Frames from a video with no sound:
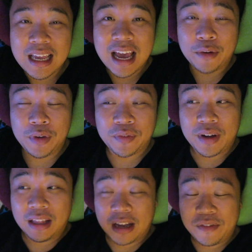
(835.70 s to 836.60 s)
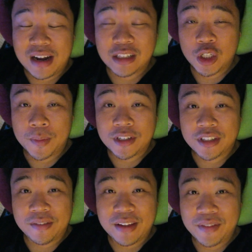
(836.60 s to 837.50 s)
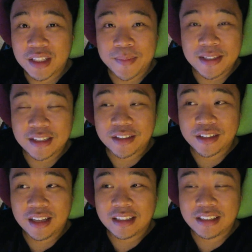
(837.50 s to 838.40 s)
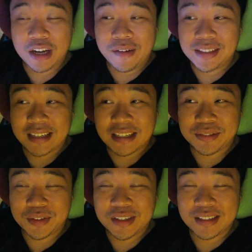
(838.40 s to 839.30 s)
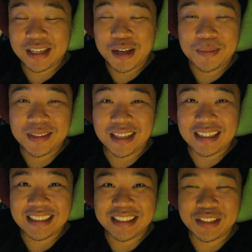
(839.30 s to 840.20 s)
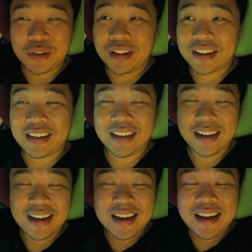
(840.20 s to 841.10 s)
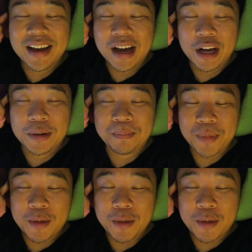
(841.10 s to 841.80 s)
and we like I find so much stuff that fits my sister. Like she always gets first dibs. Like she's so lucky. Um,